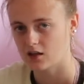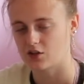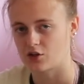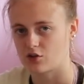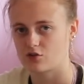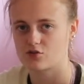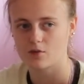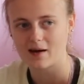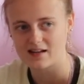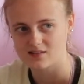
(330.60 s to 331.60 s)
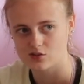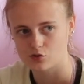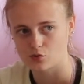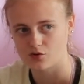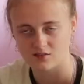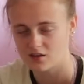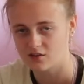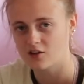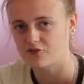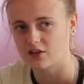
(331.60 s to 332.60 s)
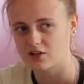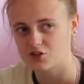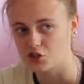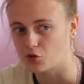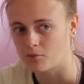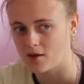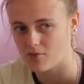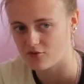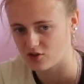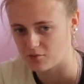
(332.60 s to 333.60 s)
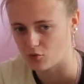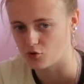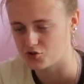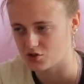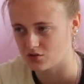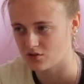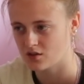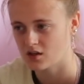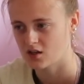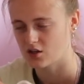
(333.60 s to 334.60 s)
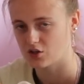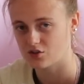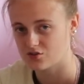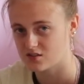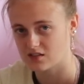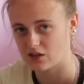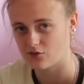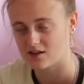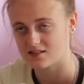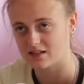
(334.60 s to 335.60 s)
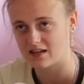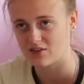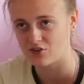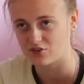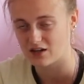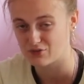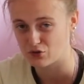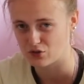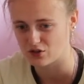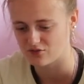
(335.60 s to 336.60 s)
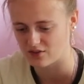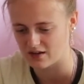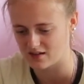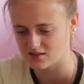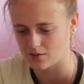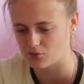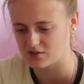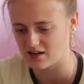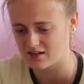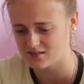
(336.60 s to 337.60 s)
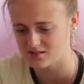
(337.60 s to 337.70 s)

you know, you do a pasta sauce, enough for like 2 or maybe 3 portions, you can just stick the rest in here, then you don't have to cook for the next couple of days.